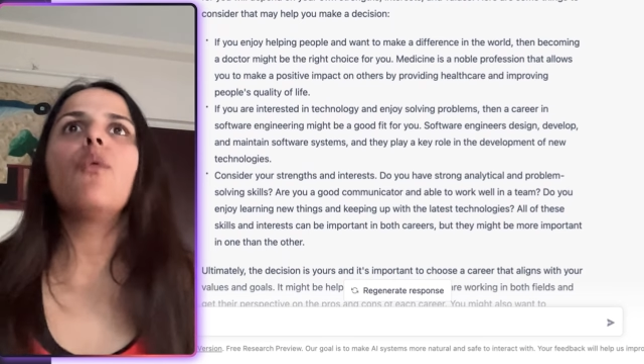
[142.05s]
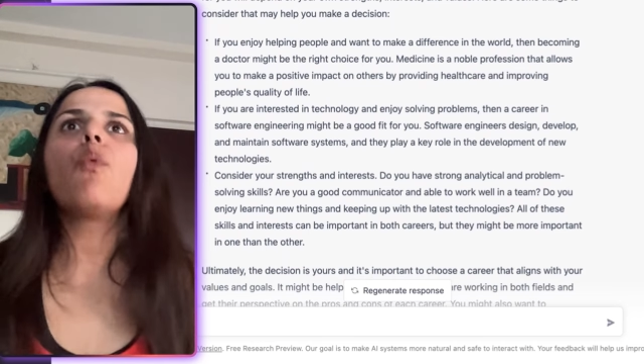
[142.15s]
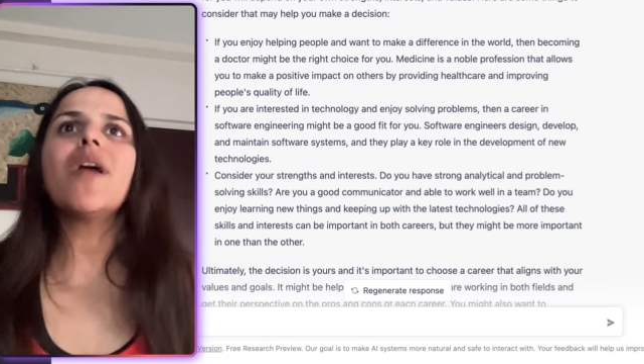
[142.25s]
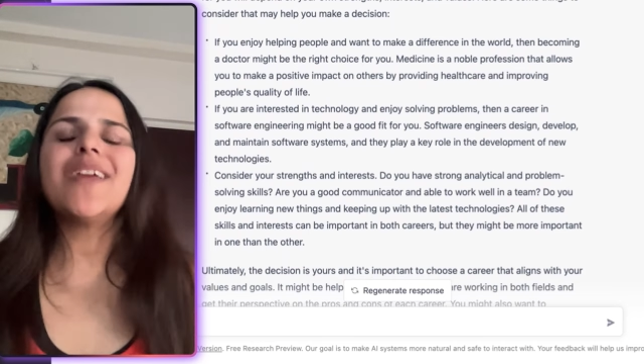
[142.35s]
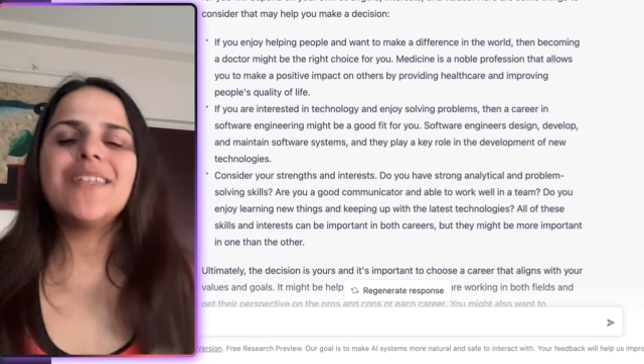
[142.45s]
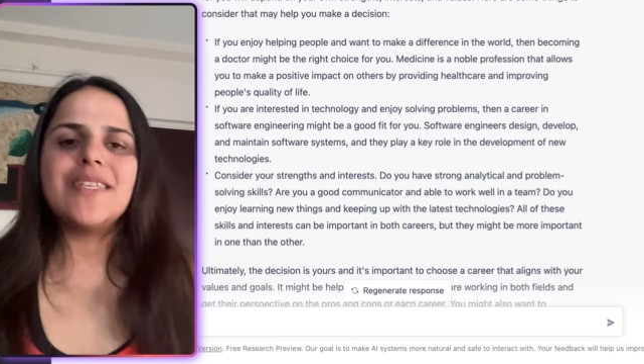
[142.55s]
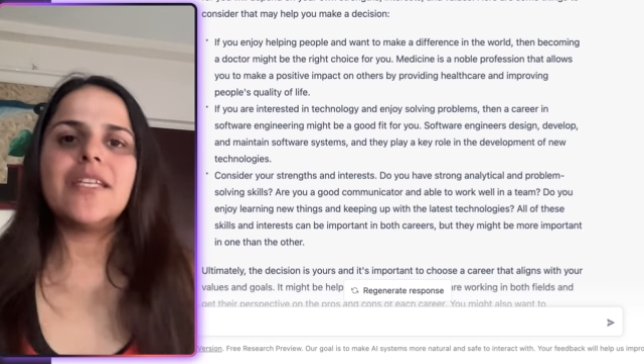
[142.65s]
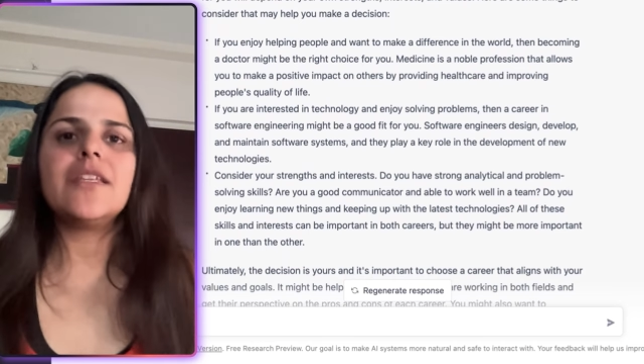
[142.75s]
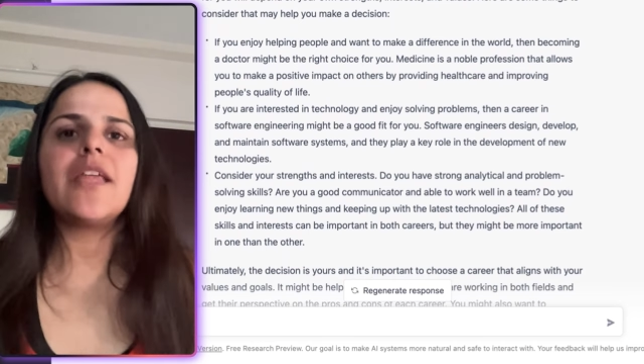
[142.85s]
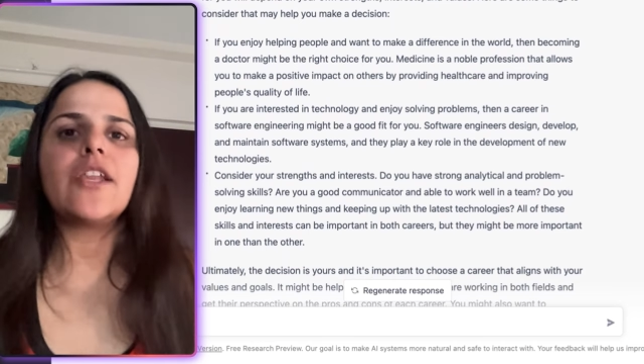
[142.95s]
What is
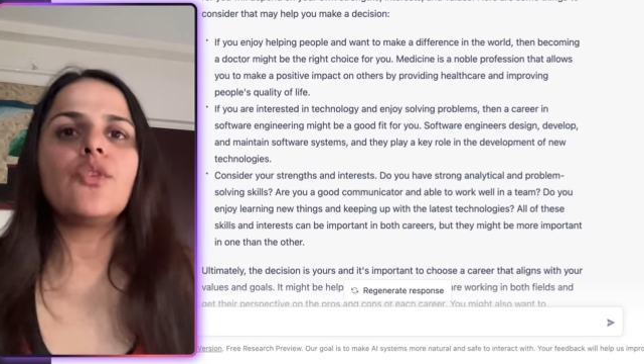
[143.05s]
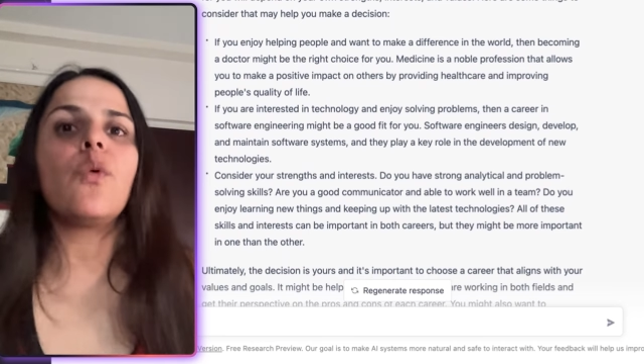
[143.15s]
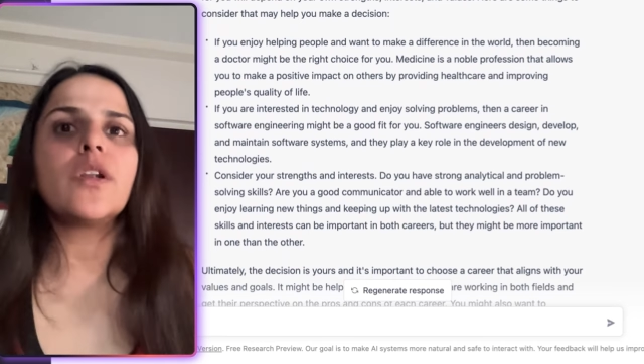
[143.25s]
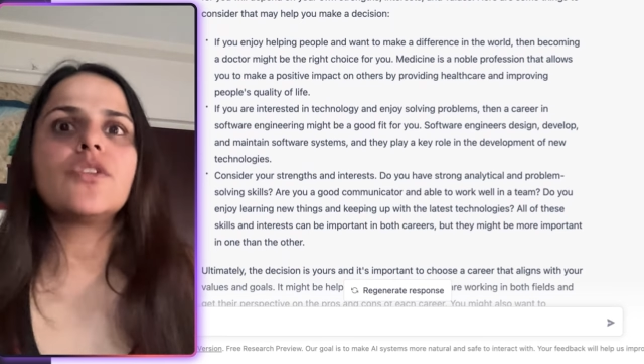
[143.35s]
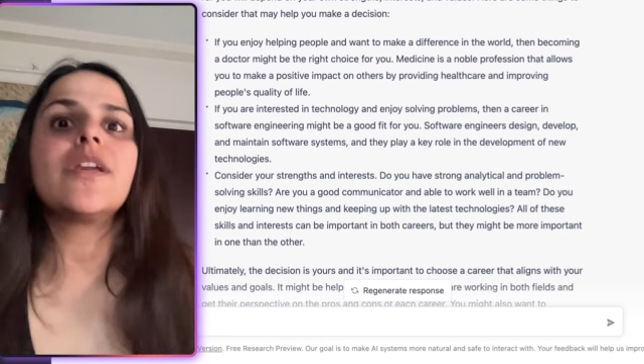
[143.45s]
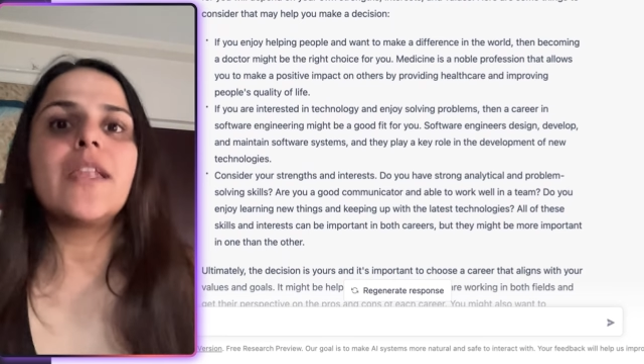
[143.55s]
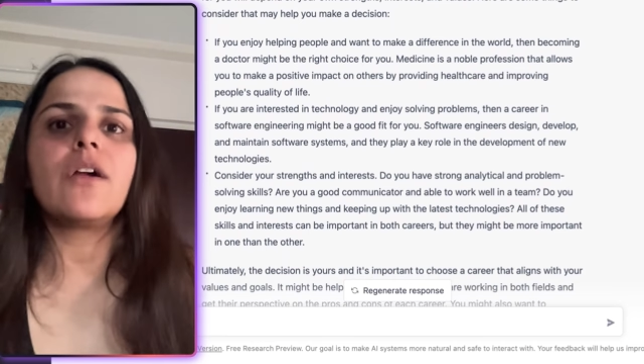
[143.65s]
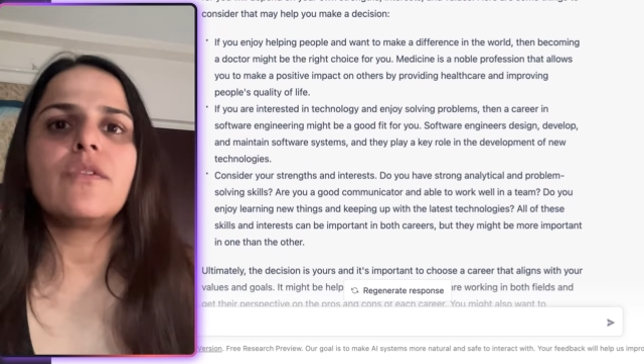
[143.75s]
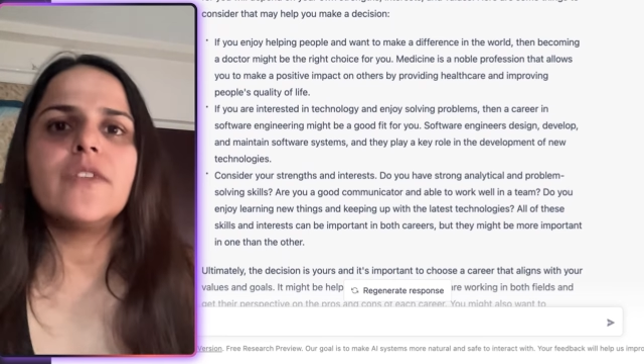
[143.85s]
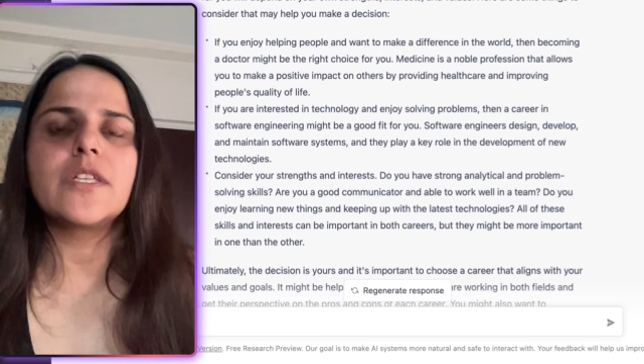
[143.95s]
it that you want to get
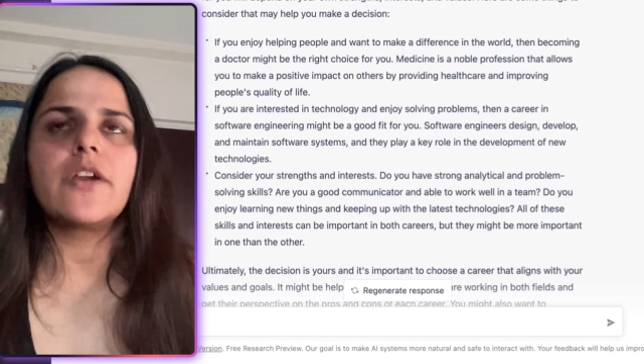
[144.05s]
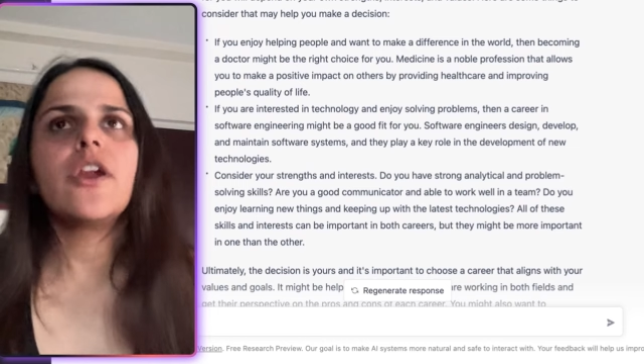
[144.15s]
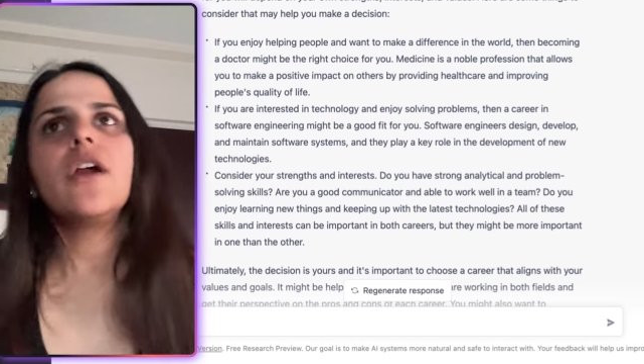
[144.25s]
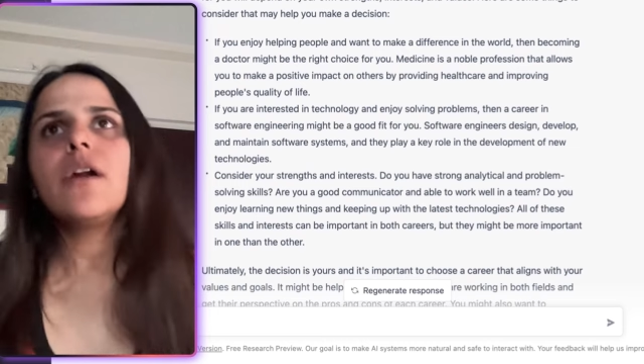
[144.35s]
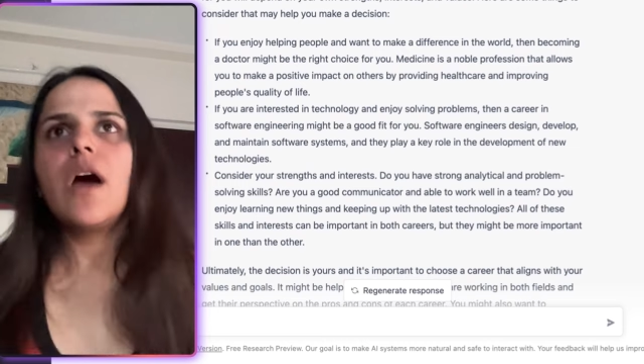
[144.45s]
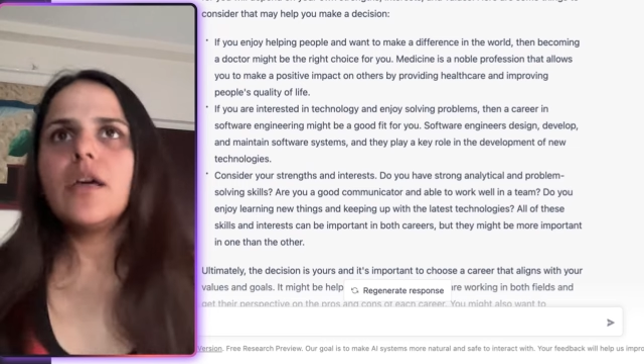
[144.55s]
out of this career?